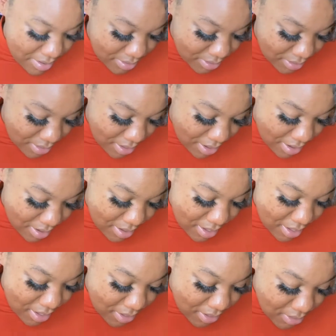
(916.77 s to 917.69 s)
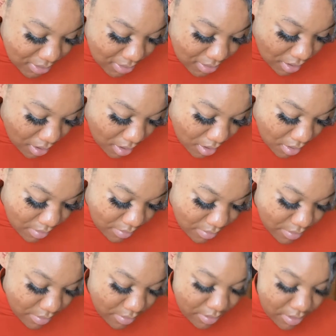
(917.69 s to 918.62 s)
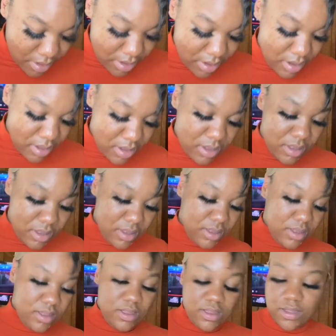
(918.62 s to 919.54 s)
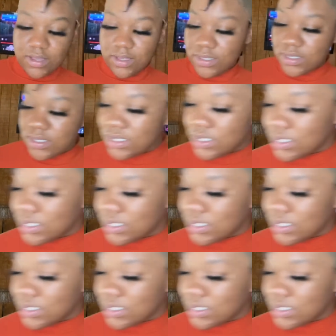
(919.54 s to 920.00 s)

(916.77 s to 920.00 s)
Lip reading: start cutting this off. This is a